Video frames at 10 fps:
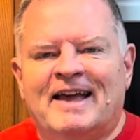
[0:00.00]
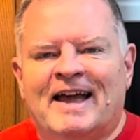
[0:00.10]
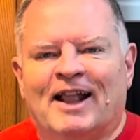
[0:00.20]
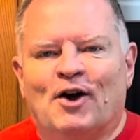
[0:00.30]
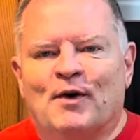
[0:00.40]

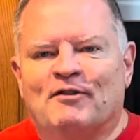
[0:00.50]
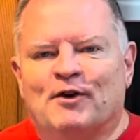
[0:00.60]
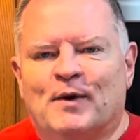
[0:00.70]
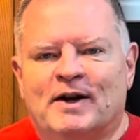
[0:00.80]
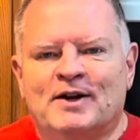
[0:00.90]
Hello,
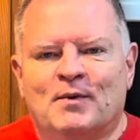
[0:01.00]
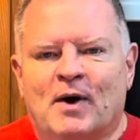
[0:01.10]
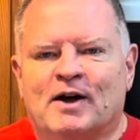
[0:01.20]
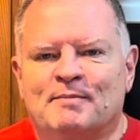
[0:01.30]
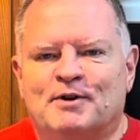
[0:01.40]
everyone.
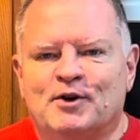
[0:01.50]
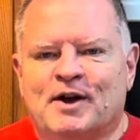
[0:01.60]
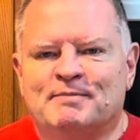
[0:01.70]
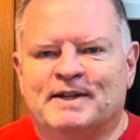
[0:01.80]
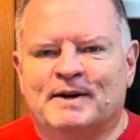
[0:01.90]
Welcome to
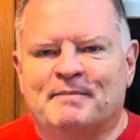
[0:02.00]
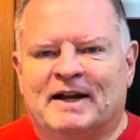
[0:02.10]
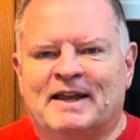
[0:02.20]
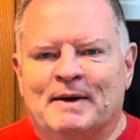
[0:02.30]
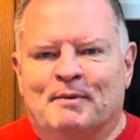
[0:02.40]
Come Sit at
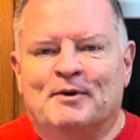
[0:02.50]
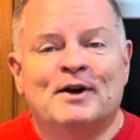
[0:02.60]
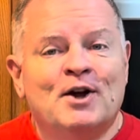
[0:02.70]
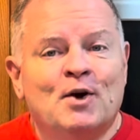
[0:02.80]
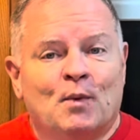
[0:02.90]
My Table.
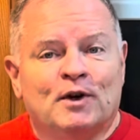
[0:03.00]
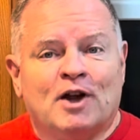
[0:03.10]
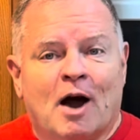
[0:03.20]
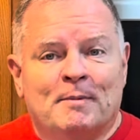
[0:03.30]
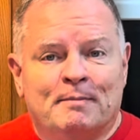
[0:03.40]
We're
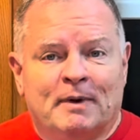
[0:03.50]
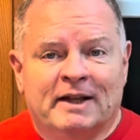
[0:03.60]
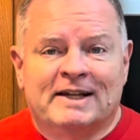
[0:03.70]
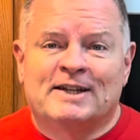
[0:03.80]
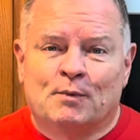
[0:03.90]
Tom and
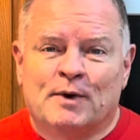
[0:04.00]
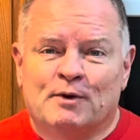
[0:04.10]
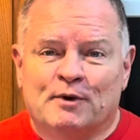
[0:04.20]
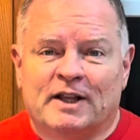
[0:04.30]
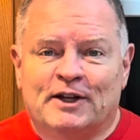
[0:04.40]
Melissa, and we
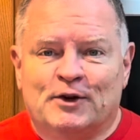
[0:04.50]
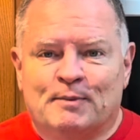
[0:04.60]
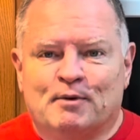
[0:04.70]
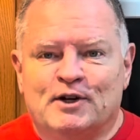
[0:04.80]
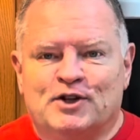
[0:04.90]
really do
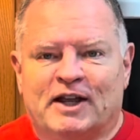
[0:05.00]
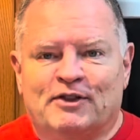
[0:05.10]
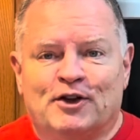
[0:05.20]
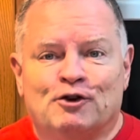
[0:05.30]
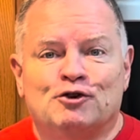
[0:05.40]
appreciate
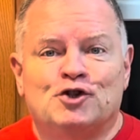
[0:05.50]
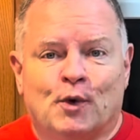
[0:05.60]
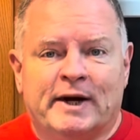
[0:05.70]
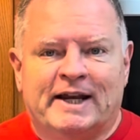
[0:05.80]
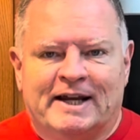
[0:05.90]
that you're
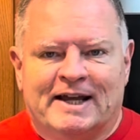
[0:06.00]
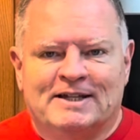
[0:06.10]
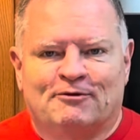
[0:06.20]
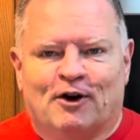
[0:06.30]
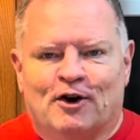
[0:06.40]
joining
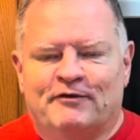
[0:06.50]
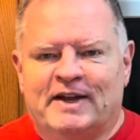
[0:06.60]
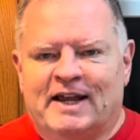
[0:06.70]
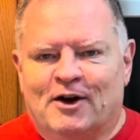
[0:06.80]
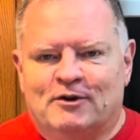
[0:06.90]
us for our
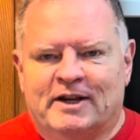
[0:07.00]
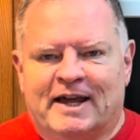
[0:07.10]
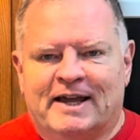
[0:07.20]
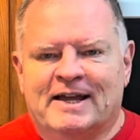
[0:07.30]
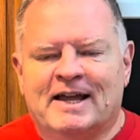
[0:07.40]
video
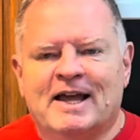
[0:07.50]
today.